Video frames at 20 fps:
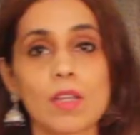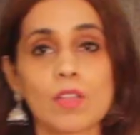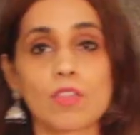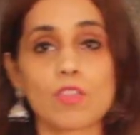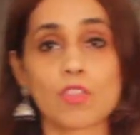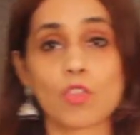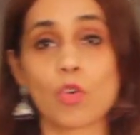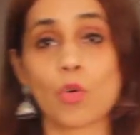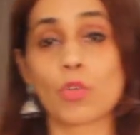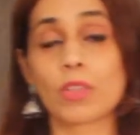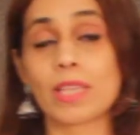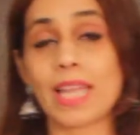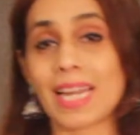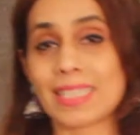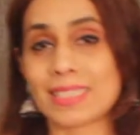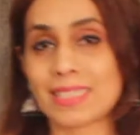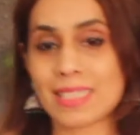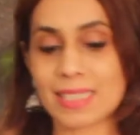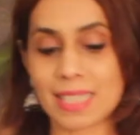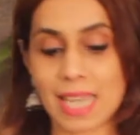So
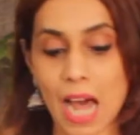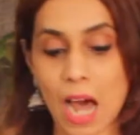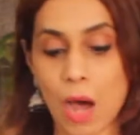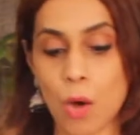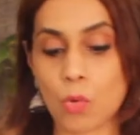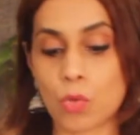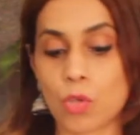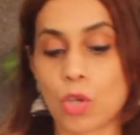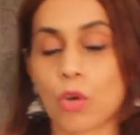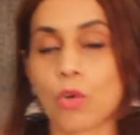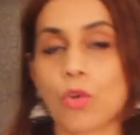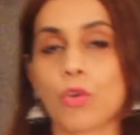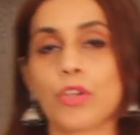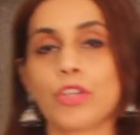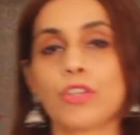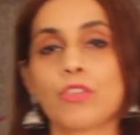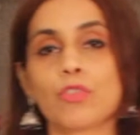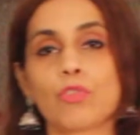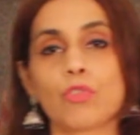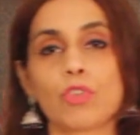that is how you're
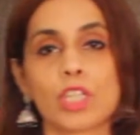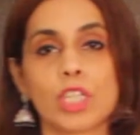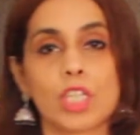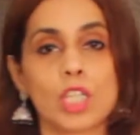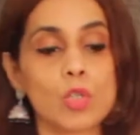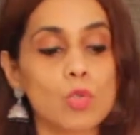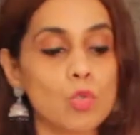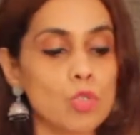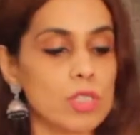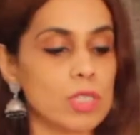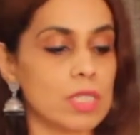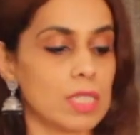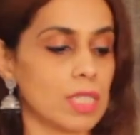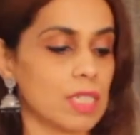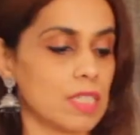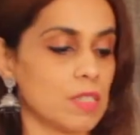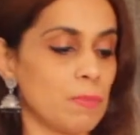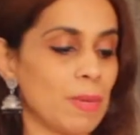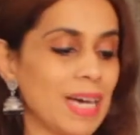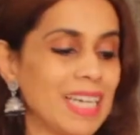going to reduce the
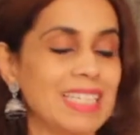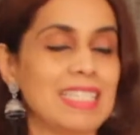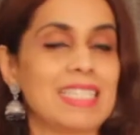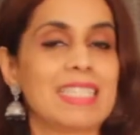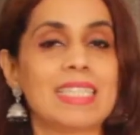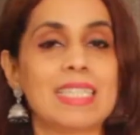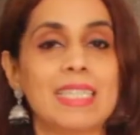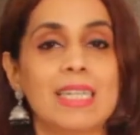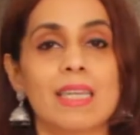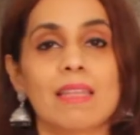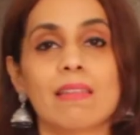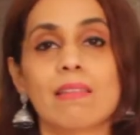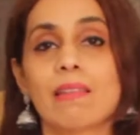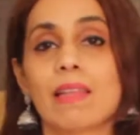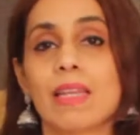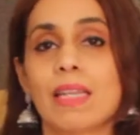spiciness.